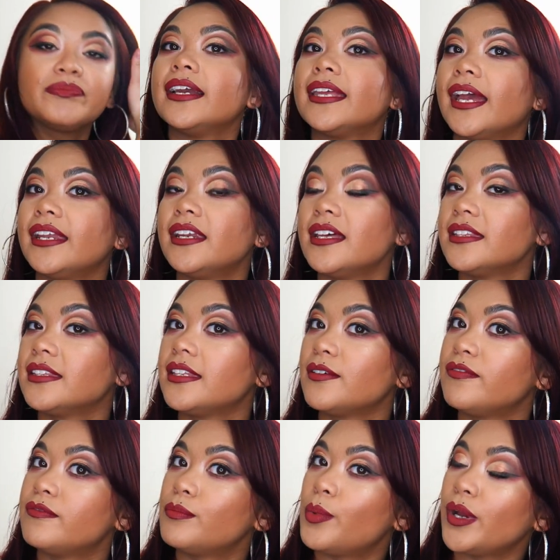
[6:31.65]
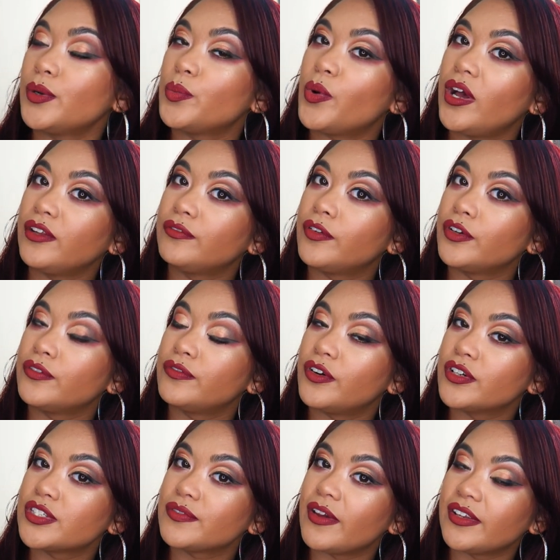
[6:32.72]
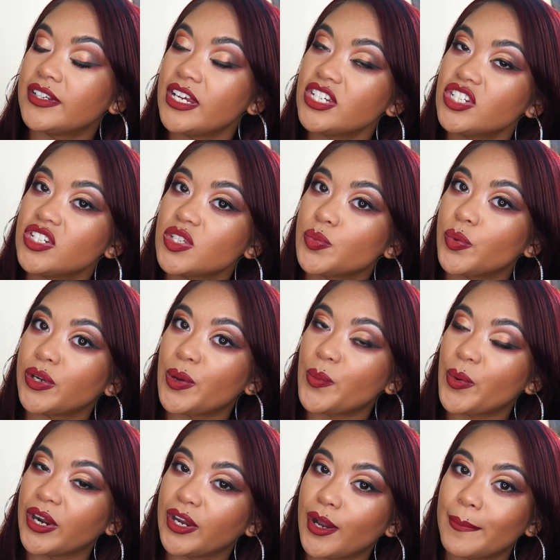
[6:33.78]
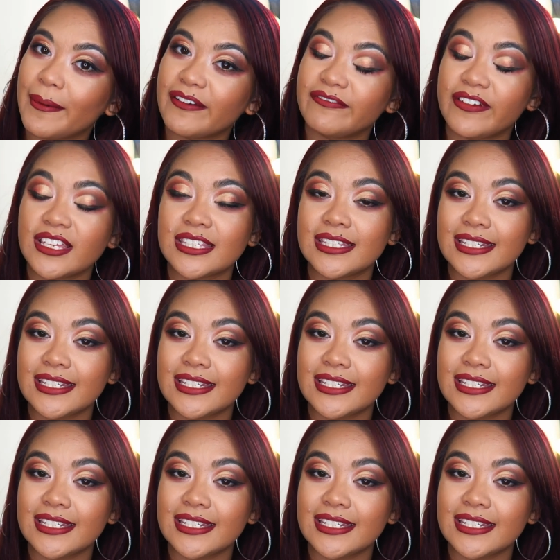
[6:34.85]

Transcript: Again, the Wet n Wild Photo Focus foundation is what I'm wearing on my face